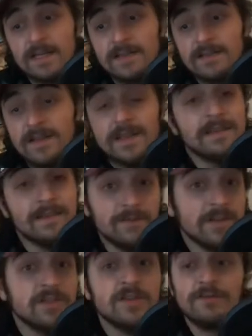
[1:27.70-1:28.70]
The
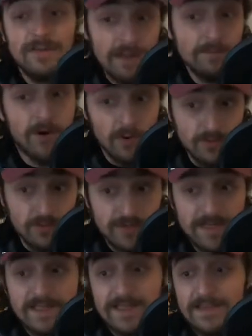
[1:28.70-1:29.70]
definition of the opposer
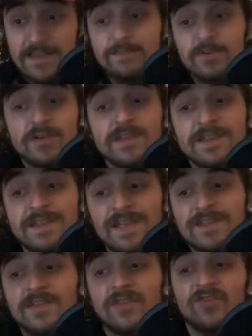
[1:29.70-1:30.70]
is that this person
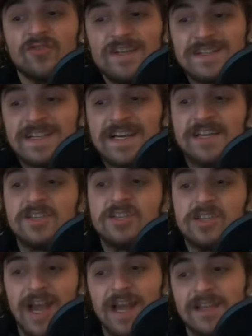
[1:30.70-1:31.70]
tends to criticize,
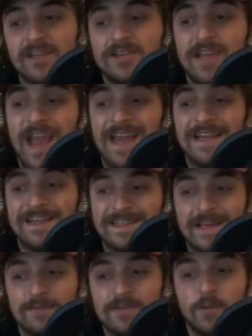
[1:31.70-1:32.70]
challenge, and
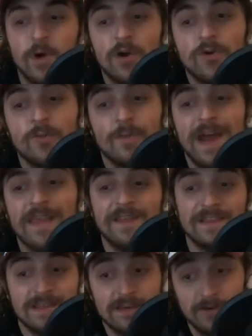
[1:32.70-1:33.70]
attempt to undermine the
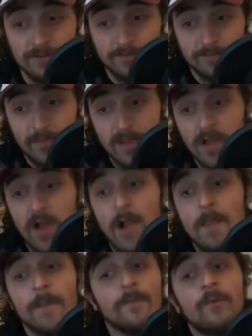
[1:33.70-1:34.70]
leader.
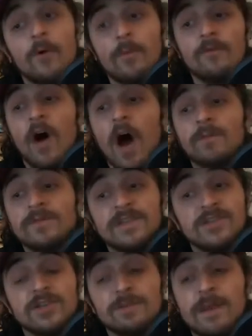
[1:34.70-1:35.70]
The form of
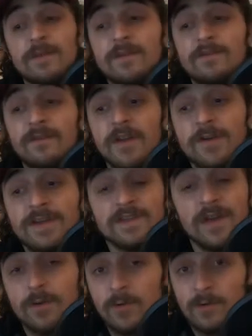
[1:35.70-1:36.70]
opposition may be very
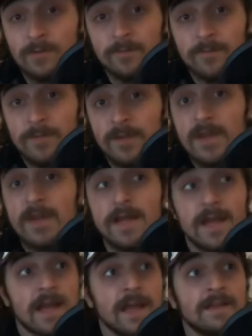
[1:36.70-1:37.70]
subtle.
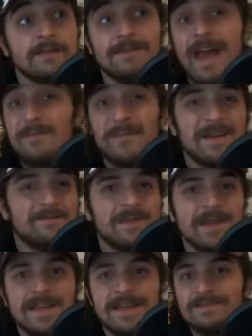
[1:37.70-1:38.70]
That might
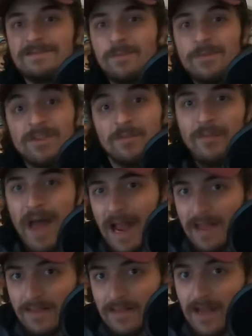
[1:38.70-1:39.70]
be someone in the back
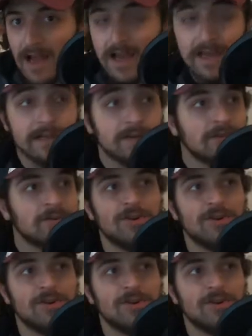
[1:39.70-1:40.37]
of the line,